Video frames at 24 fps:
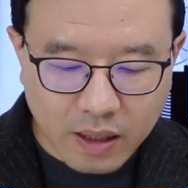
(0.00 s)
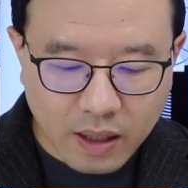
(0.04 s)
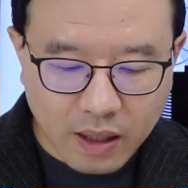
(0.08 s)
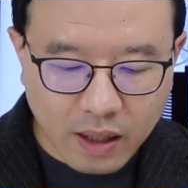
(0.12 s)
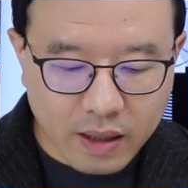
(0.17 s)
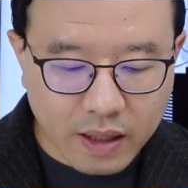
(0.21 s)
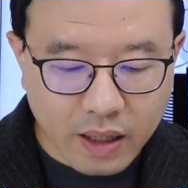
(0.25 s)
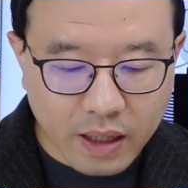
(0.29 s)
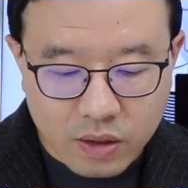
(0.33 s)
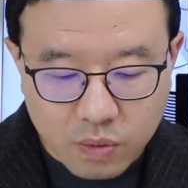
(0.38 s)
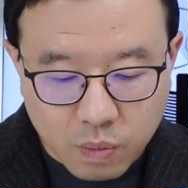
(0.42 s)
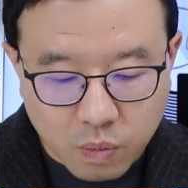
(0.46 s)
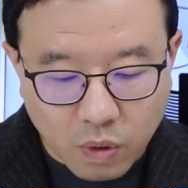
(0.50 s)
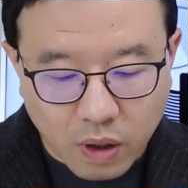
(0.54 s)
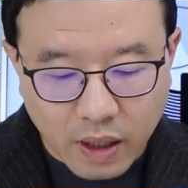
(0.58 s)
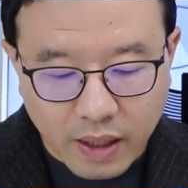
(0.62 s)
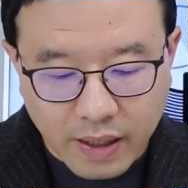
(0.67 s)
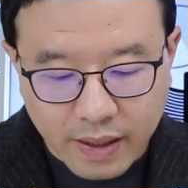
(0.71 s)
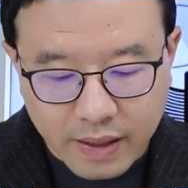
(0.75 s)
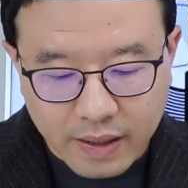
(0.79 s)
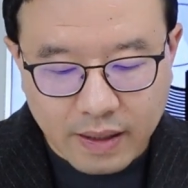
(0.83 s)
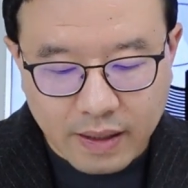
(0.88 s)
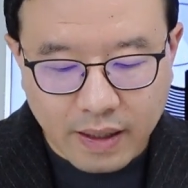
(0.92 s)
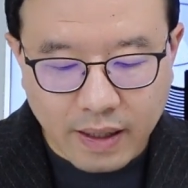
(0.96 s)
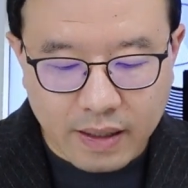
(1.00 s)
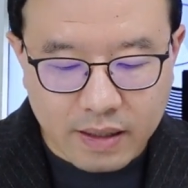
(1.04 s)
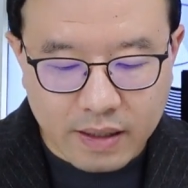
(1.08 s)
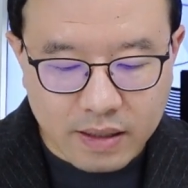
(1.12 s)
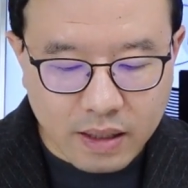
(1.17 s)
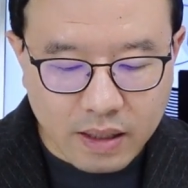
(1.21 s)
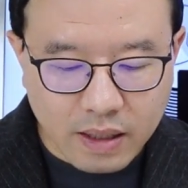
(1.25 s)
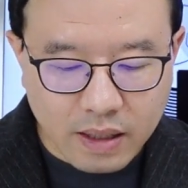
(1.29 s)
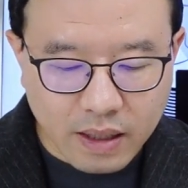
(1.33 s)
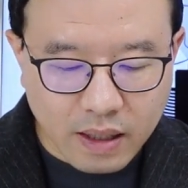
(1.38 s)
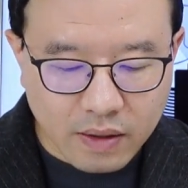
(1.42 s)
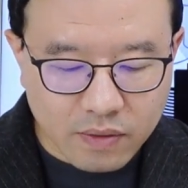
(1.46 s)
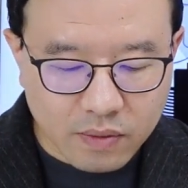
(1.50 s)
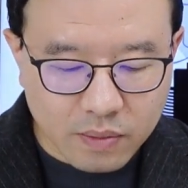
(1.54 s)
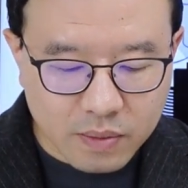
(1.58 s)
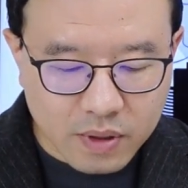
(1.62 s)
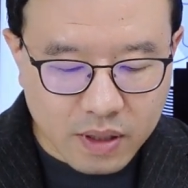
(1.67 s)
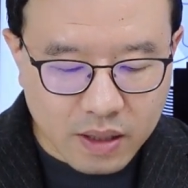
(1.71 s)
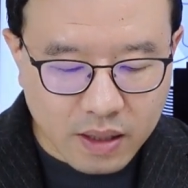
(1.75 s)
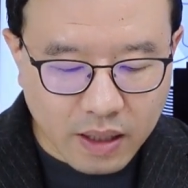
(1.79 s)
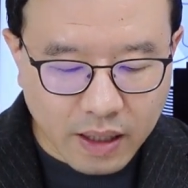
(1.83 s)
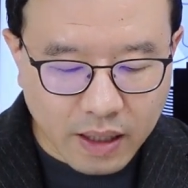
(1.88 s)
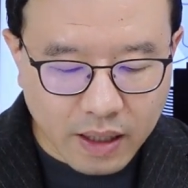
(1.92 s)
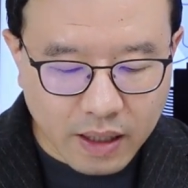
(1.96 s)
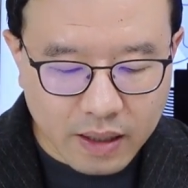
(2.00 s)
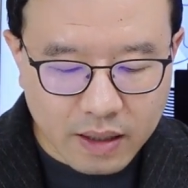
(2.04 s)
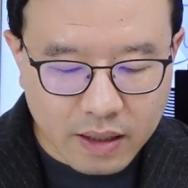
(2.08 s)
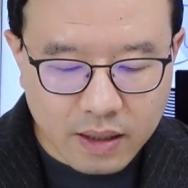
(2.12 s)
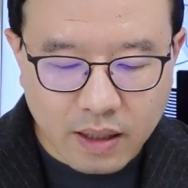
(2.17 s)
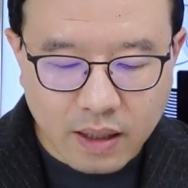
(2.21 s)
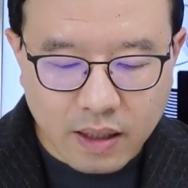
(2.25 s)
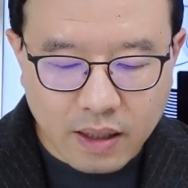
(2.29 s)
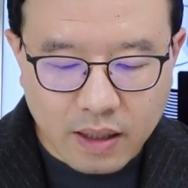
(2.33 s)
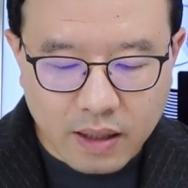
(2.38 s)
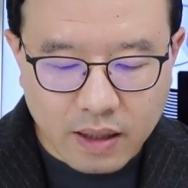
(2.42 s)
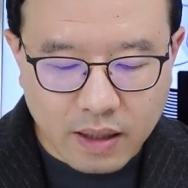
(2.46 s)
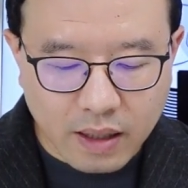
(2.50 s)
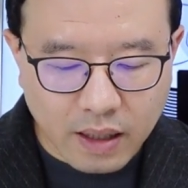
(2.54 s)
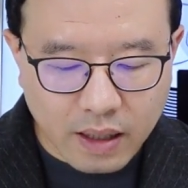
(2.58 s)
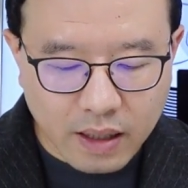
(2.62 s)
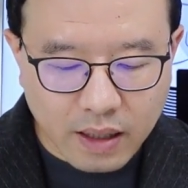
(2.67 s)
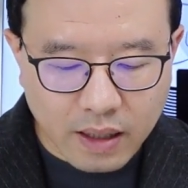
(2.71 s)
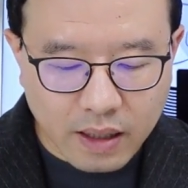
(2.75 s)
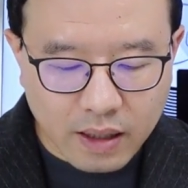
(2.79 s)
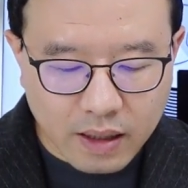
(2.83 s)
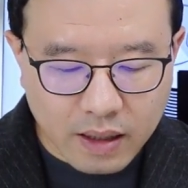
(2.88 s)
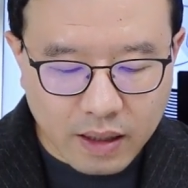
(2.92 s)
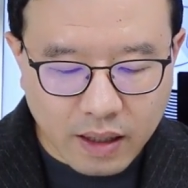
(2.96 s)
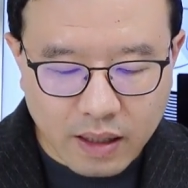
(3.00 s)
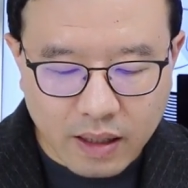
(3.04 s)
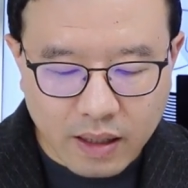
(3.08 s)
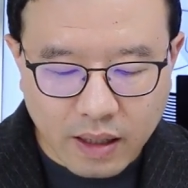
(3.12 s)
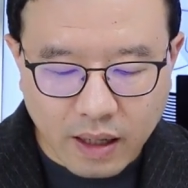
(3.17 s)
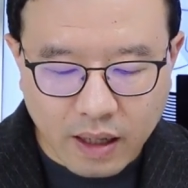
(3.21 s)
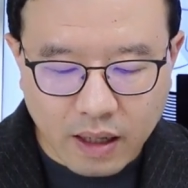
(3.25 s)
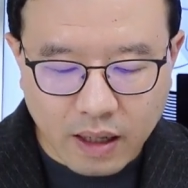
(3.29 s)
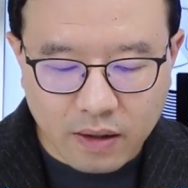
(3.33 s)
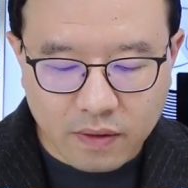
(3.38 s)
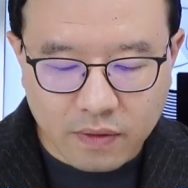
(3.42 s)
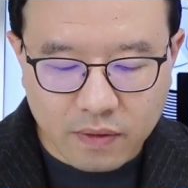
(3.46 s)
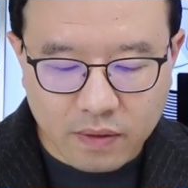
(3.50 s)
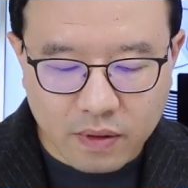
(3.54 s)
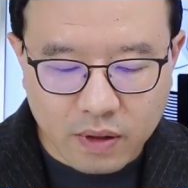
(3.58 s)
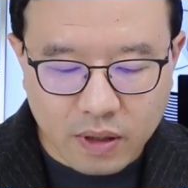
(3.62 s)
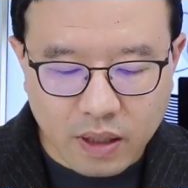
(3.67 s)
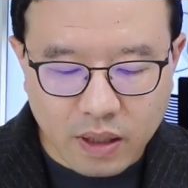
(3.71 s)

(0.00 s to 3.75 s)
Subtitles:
And that's why ACT government is saying they have